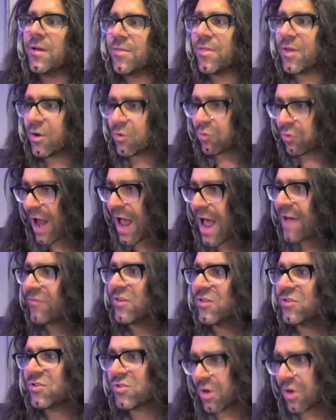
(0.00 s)
the craft
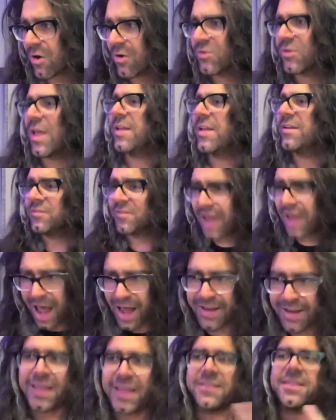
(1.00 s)
and songs and how
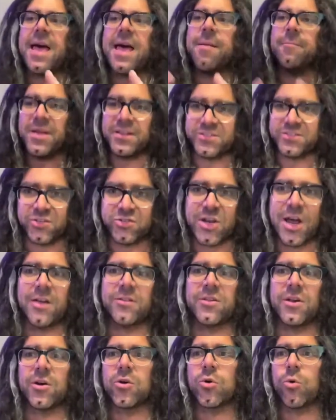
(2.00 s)
to get that message out
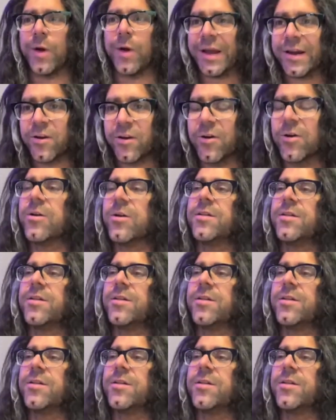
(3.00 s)
there quicker.